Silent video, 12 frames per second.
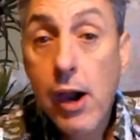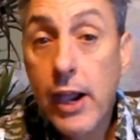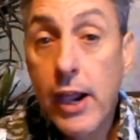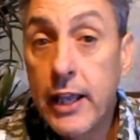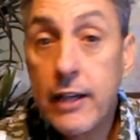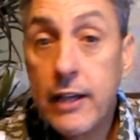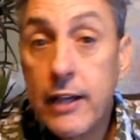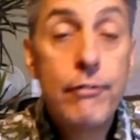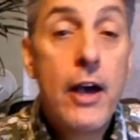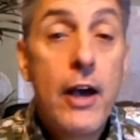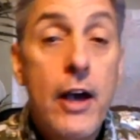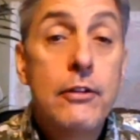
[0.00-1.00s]
Into the
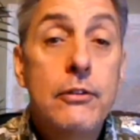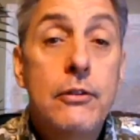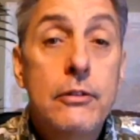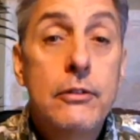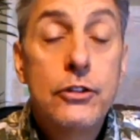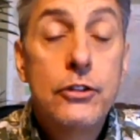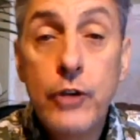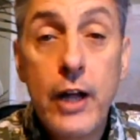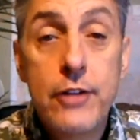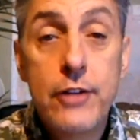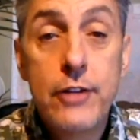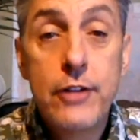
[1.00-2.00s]
final
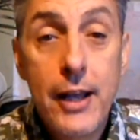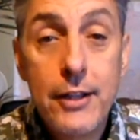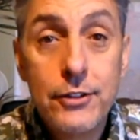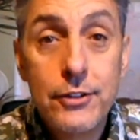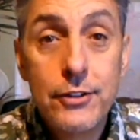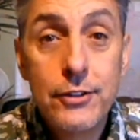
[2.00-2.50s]
stretch, guys.